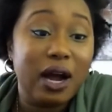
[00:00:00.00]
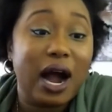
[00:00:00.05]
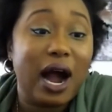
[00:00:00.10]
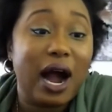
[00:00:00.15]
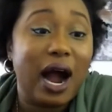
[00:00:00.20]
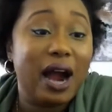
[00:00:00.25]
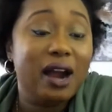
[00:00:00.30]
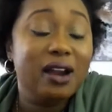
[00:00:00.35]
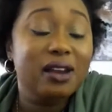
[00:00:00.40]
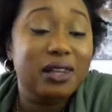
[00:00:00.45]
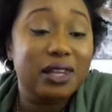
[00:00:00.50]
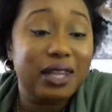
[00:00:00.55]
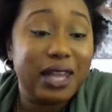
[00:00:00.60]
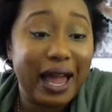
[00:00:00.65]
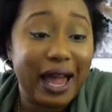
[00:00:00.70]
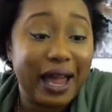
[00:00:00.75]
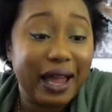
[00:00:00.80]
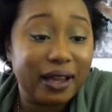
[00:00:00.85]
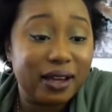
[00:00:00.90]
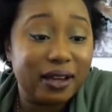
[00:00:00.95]
our
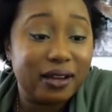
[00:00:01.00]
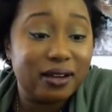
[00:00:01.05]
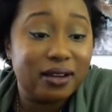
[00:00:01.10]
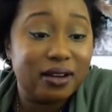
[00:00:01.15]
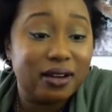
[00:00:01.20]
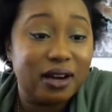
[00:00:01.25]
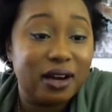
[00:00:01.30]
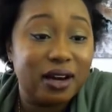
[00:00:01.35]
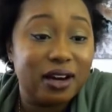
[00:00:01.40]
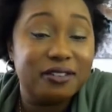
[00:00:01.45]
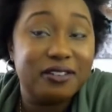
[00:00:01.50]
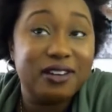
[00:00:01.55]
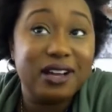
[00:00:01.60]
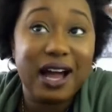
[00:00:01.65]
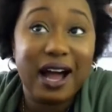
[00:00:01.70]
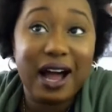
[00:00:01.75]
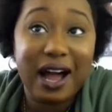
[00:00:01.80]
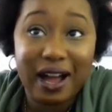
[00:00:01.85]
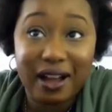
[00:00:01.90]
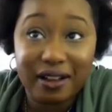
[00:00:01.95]
lack of
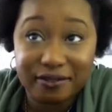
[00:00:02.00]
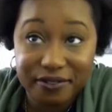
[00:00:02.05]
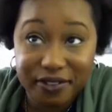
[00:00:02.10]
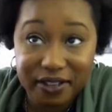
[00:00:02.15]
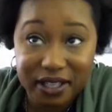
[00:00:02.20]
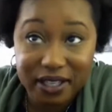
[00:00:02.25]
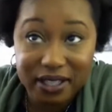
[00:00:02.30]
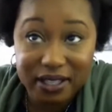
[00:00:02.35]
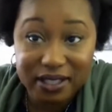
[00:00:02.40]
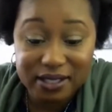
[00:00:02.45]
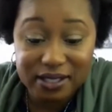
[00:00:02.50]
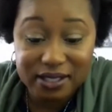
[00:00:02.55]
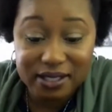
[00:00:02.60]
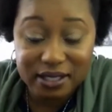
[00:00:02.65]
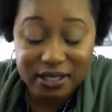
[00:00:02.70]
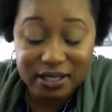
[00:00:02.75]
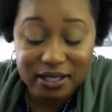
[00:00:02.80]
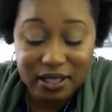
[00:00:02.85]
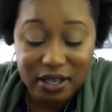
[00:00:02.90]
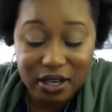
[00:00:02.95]
confidence
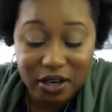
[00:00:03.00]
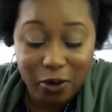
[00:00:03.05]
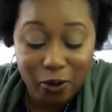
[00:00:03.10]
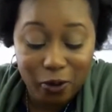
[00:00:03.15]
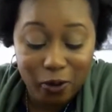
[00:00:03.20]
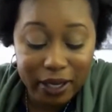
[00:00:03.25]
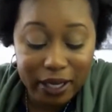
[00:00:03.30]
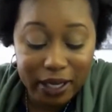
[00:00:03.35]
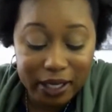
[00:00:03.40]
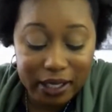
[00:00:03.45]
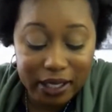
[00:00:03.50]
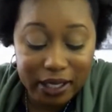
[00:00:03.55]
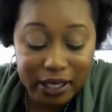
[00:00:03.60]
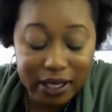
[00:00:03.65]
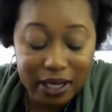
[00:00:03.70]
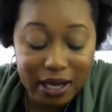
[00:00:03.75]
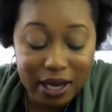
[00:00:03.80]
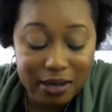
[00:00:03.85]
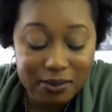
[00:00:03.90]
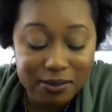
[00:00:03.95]
when it
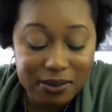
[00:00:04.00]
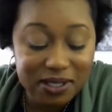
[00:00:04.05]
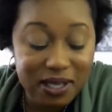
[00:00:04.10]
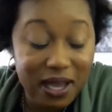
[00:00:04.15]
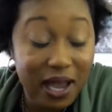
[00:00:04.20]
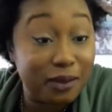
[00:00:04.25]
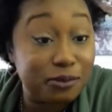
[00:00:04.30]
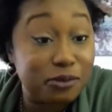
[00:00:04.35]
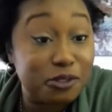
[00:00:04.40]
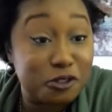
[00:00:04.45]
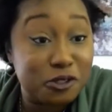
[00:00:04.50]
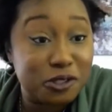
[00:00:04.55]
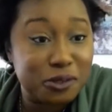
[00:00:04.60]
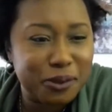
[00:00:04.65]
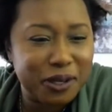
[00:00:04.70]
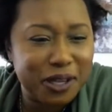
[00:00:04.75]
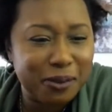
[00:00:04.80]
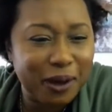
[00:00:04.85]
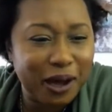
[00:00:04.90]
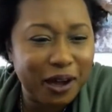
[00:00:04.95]
comes time to
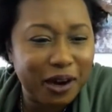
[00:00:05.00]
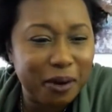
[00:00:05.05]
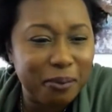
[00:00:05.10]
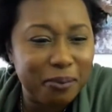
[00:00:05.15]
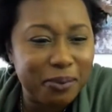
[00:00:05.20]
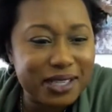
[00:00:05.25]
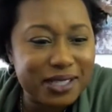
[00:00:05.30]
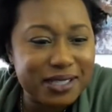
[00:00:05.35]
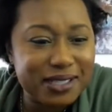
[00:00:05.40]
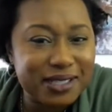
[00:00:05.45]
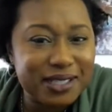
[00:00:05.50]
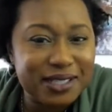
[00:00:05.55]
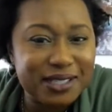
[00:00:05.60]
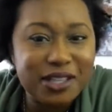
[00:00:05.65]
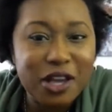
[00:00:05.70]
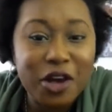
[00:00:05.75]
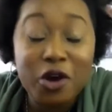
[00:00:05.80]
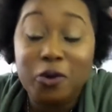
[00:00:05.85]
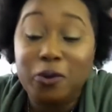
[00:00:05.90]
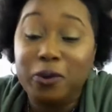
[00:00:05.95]
speak about our business,
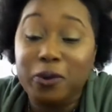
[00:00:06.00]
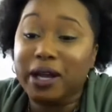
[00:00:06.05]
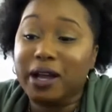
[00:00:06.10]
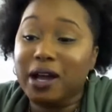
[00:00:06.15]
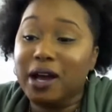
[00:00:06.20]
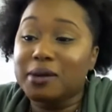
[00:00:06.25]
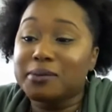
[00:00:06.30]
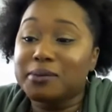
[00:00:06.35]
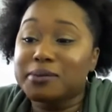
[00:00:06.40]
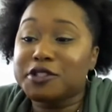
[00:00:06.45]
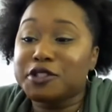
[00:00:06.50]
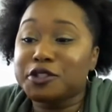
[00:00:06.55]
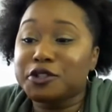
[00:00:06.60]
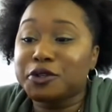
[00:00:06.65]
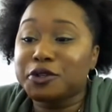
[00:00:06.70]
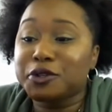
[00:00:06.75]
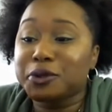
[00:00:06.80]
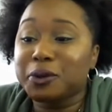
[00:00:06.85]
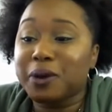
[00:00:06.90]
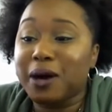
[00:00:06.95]
when it comes
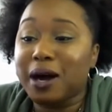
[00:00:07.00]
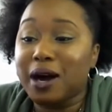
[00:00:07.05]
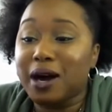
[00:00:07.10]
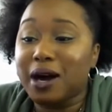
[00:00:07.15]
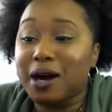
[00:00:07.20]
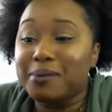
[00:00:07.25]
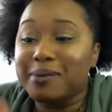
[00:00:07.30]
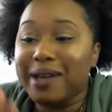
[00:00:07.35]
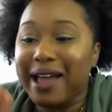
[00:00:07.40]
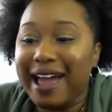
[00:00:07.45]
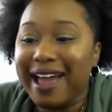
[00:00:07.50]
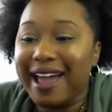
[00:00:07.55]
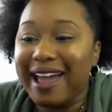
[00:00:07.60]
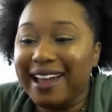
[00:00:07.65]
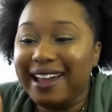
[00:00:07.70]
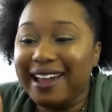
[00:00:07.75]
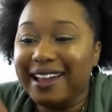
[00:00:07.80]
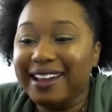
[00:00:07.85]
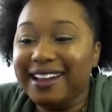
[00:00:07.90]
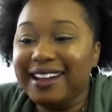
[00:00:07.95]
to,
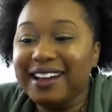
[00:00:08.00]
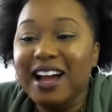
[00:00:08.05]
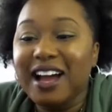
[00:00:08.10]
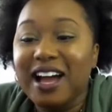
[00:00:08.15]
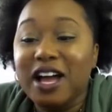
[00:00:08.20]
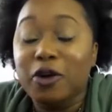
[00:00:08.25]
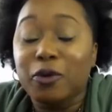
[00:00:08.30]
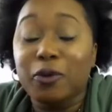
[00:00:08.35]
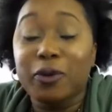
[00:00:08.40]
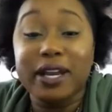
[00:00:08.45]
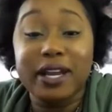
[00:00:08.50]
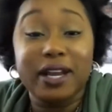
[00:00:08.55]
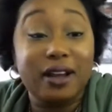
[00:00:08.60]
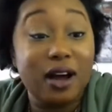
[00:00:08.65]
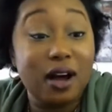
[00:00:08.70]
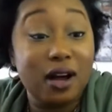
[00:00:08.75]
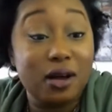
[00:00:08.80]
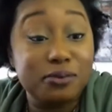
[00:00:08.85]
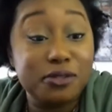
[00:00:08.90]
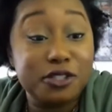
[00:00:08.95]
when it
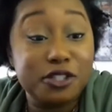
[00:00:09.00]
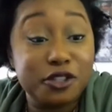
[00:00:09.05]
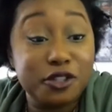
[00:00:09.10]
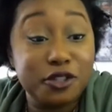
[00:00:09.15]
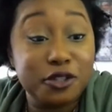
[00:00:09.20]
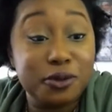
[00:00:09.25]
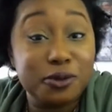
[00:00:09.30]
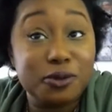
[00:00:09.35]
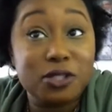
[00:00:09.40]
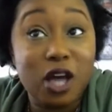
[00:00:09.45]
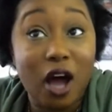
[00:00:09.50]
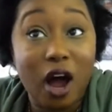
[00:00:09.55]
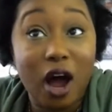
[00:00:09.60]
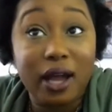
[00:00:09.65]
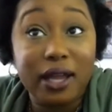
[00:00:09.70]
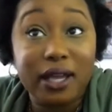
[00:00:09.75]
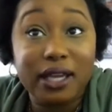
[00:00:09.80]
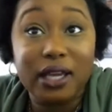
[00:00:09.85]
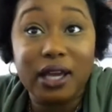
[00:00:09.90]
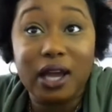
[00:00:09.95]
comes to
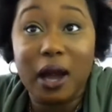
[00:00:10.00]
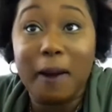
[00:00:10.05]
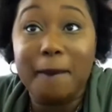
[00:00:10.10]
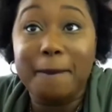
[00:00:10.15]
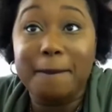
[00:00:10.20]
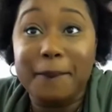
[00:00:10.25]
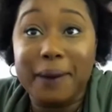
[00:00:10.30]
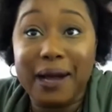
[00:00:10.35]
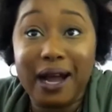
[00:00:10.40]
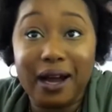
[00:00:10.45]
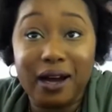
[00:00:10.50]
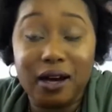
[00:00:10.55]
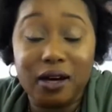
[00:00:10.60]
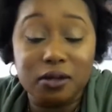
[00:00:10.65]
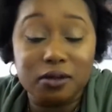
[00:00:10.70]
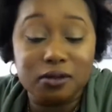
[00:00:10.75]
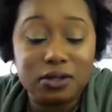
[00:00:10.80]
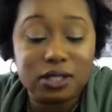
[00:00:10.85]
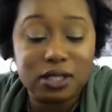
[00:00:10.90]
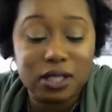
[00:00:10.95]
talking
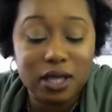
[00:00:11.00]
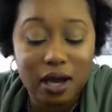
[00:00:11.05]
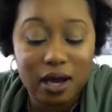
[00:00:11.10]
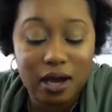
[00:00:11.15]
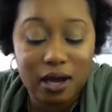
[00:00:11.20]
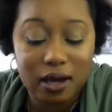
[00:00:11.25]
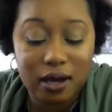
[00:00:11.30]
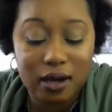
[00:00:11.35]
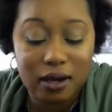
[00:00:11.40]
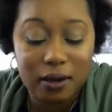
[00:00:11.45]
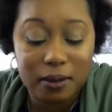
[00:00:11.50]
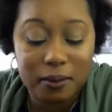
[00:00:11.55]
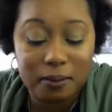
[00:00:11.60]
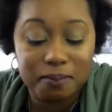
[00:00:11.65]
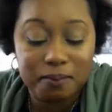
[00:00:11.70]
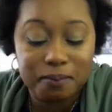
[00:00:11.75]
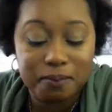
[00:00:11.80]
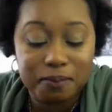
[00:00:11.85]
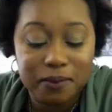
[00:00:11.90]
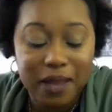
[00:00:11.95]
about
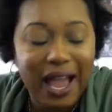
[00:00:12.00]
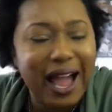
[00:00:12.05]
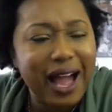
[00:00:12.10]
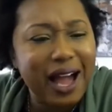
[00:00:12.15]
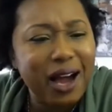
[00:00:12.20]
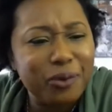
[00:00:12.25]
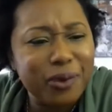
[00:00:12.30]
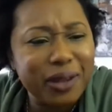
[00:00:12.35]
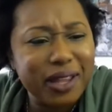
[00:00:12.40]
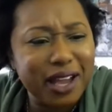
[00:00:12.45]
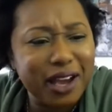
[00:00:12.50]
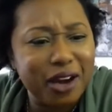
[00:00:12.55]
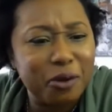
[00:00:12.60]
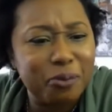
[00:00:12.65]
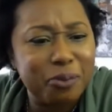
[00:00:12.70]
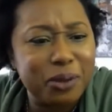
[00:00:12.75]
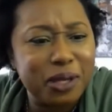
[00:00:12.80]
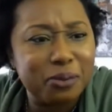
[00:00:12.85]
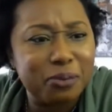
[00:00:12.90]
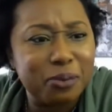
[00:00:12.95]
how we help
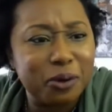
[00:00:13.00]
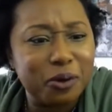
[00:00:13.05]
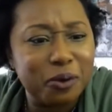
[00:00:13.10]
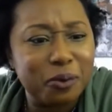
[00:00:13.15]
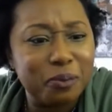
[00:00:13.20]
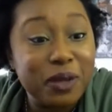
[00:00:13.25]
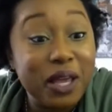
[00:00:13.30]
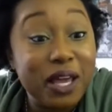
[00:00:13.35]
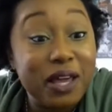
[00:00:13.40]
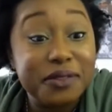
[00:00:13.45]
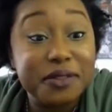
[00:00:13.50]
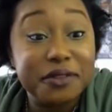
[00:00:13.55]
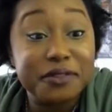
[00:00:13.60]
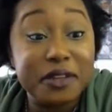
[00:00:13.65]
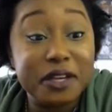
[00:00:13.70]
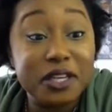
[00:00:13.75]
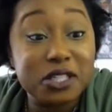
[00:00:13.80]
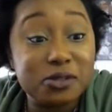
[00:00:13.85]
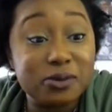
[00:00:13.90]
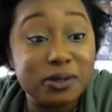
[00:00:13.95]
people, the
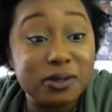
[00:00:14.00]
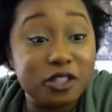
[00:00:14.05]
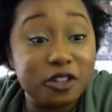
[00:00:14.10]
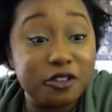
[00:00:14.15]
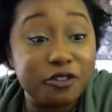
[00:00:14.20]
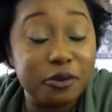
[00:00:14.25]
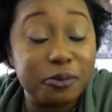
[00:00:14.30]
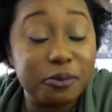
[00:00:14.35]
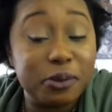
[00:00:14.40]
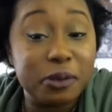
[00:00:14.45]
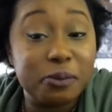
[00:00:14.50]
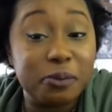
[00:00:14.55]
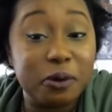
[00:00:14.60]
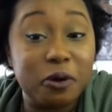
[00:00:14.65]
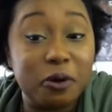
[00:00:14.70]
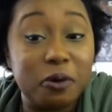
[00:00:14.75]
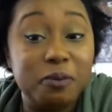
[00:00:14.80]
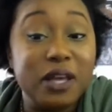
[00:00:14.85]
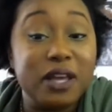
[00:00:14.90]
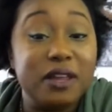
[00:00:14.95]
things we do for
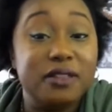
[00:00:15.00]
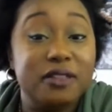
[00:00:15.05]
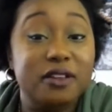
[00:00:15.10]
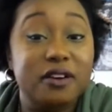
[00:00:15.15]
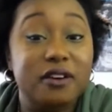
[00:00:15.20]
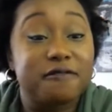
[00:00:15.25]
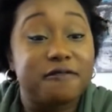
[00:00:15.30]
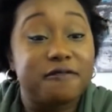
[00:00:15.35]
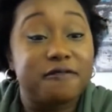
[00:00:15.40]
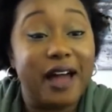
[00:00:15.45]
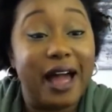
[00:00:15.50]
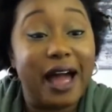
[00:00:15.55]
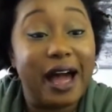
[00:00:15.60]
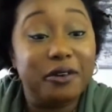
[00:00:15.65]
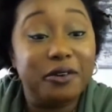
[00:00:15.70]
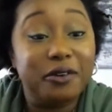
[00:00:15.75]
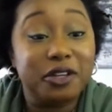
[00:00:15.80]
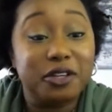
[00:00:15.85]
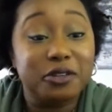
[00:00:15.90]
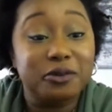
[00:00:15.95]
people, the
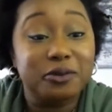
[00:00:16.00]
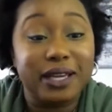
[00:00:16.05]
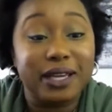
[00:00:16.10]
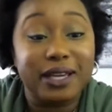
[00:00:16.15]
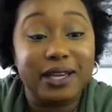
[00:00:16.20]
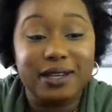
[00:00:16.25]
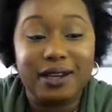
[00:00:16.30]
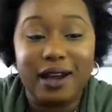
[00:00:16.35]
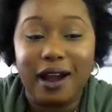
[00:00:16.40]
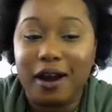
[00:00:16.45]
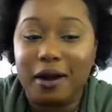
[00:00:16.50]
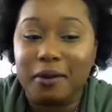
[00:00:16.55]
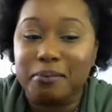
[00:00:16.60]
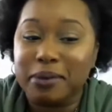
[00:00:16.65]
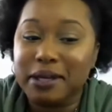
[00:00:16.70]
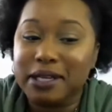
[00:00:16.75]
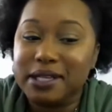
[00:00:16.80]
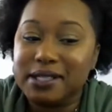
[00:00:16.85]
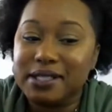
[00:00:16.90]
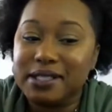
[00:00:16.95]
value in our
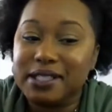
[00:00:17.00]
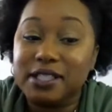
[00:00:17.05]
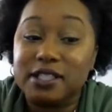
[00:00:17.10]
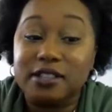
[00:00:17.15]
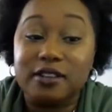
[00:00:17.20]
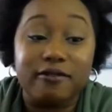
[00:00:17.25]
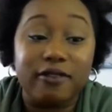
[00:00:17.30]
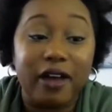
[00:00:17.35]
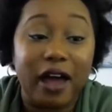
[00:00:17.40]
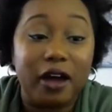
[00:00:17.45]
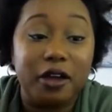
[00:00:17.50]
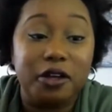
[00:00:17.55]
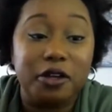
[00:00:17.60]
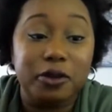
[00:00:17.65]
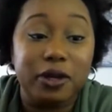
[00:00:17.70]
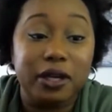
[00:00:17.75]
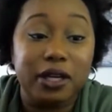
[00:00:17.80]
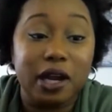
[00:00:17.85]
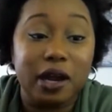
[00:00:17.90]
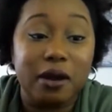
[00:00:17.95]
business, the value
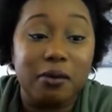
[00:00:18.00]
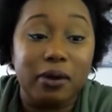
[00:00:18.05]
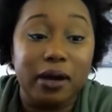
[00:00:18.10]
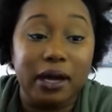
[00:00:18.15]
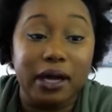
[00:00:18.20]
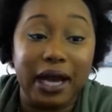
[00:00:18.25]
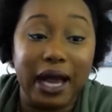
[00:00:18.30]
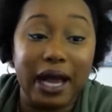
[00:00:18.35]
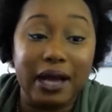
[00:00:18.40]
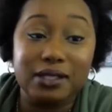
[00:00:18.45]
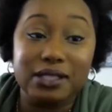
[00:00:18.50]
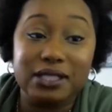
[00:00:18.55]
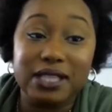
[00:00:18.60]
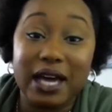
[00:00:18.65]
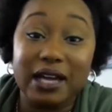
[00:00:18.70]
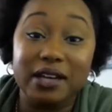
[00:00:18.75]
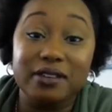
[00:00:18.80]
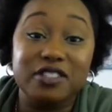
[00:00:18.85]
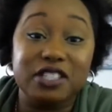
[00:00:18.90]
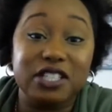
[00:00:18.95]
in our brand
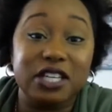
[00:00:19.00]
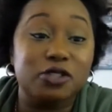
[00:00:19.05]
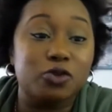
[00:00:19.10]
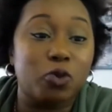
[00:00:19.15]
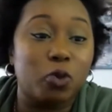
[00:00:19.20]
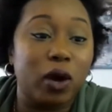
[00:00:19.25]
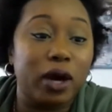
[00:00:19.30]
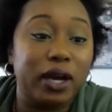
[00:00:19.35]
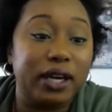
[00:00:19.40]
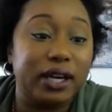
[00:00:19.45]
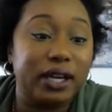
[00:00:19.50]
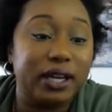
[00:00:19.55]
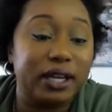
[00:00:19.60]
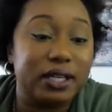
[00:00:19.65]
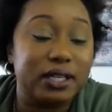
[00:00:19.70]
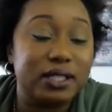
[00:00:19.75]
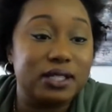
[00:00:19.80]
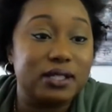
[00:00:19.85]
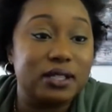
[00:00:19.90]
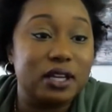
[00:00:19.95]
outside of just what it
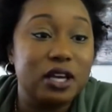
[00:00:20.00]
is.